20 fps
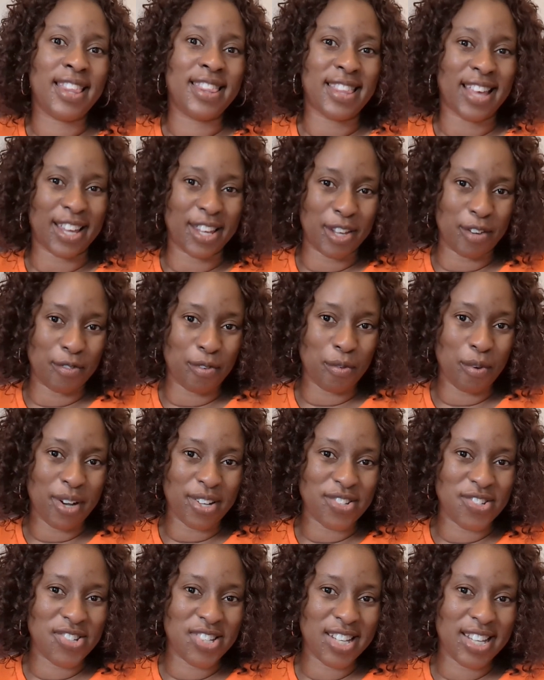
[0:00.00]
Thank you for
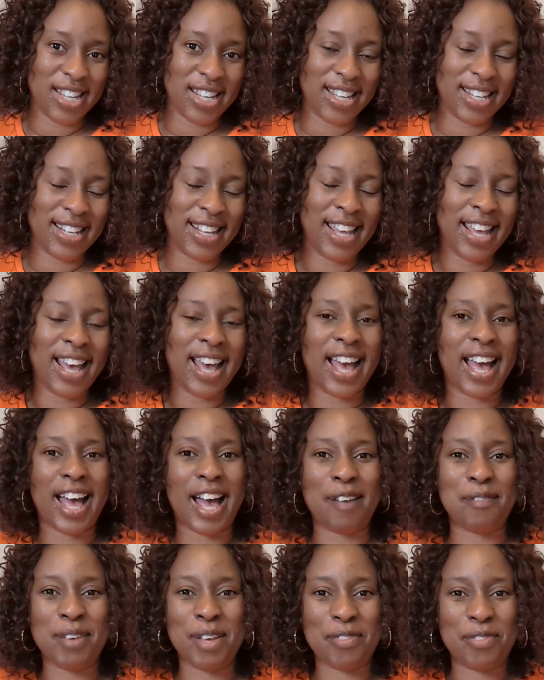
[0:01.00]
watching.
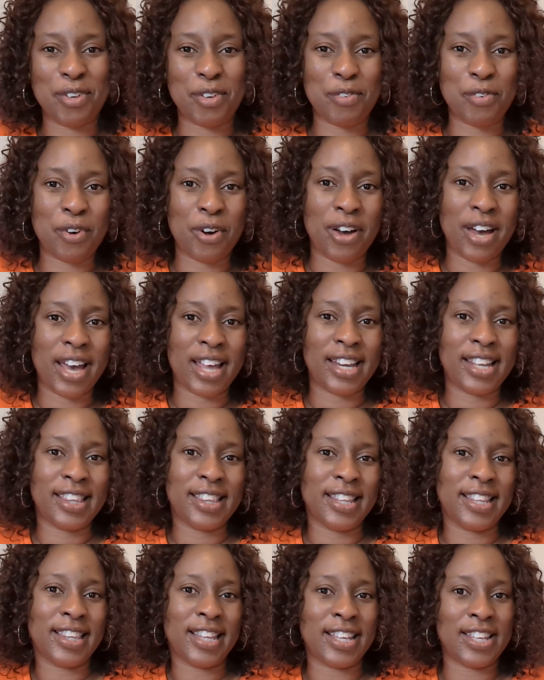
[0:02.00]
If you've got
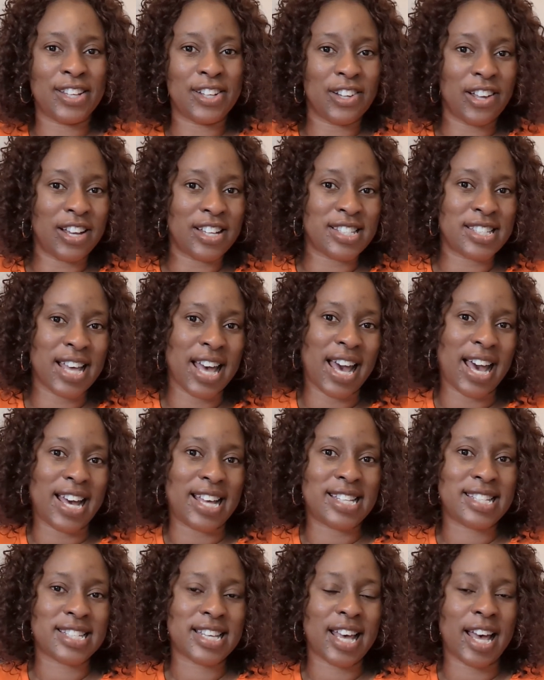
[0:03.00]
anything that you'd like to
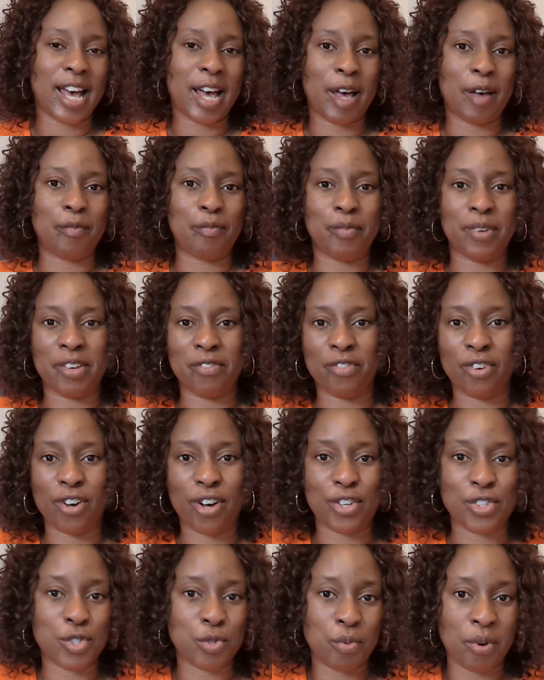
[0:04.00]
add in
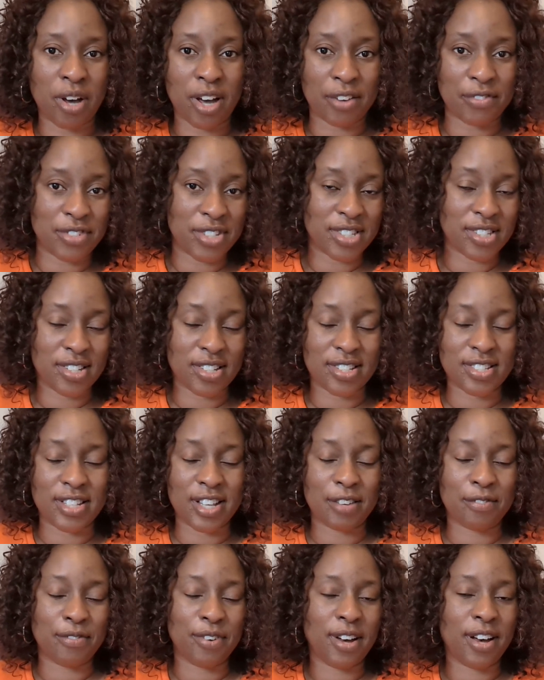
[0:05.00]
regards to what I've discussed
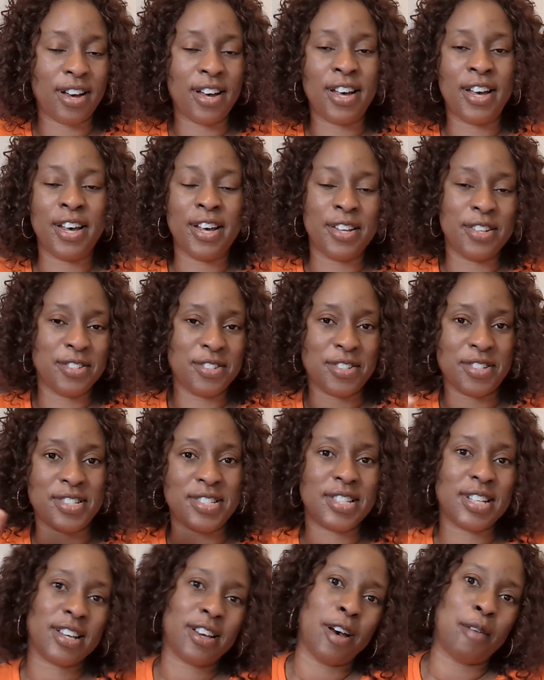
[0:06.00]
so far,
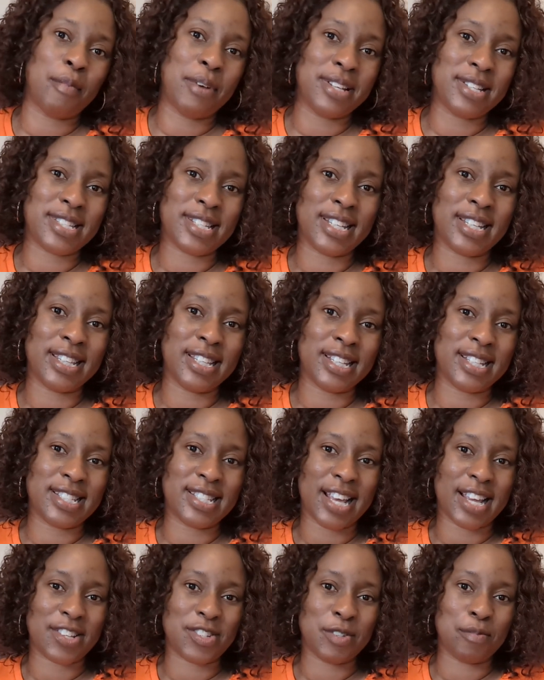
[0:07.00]
just comment in the
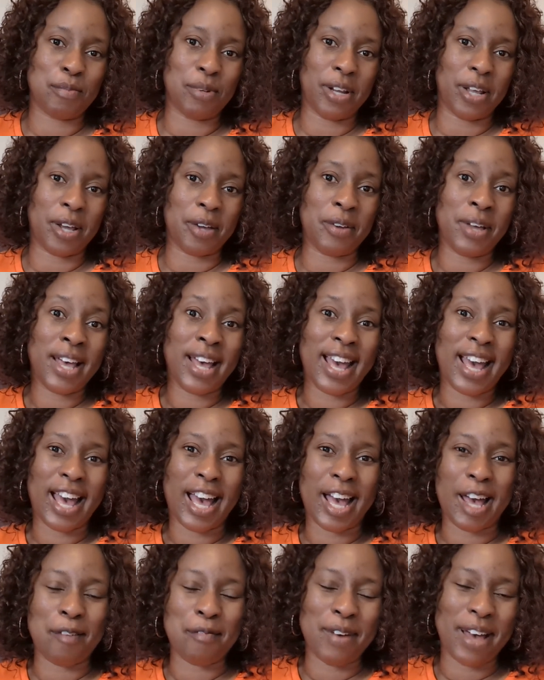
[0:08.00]
section below.
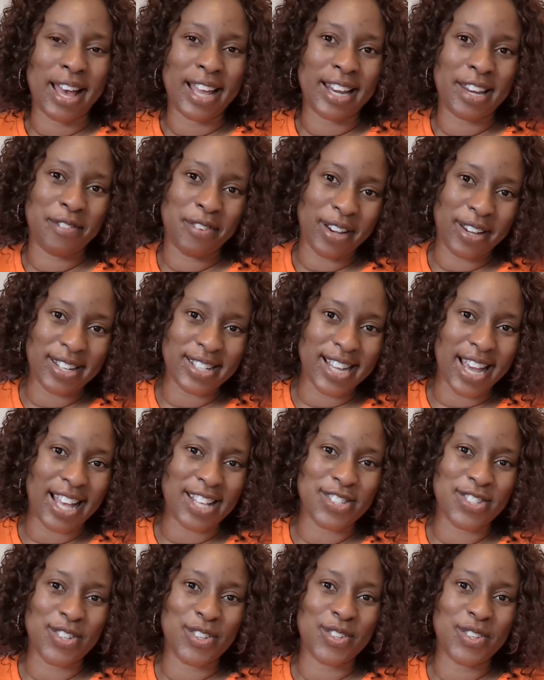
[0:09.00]
And if I could
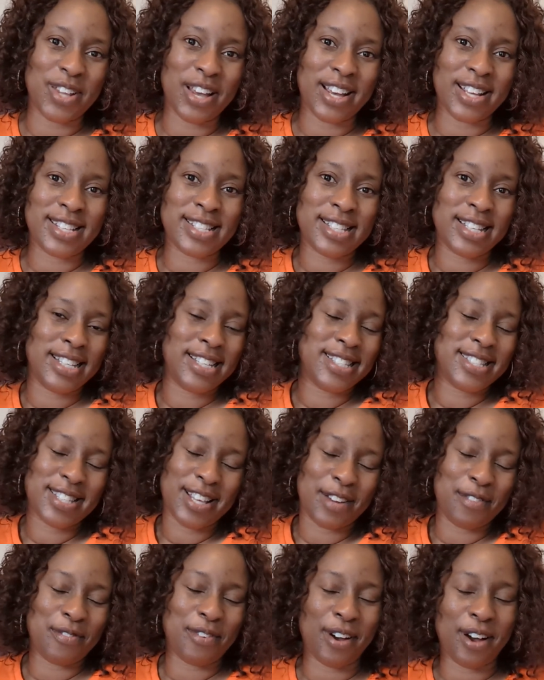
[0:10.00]
ask you nicely,
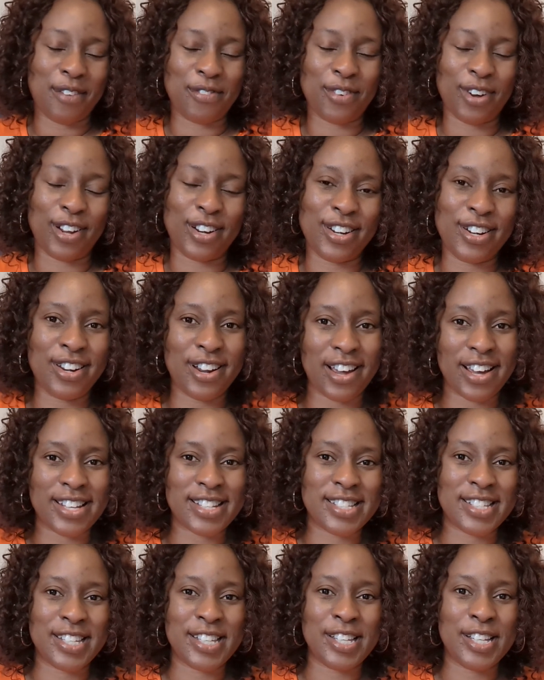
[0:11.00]
so far I've got
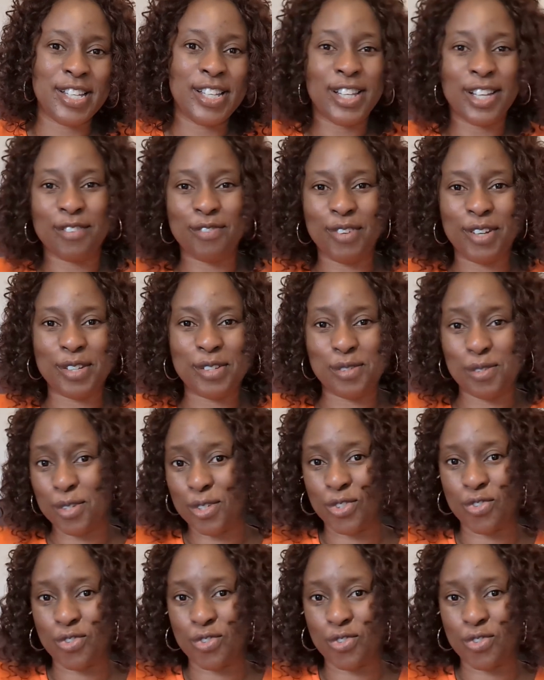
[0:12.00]
19 lovely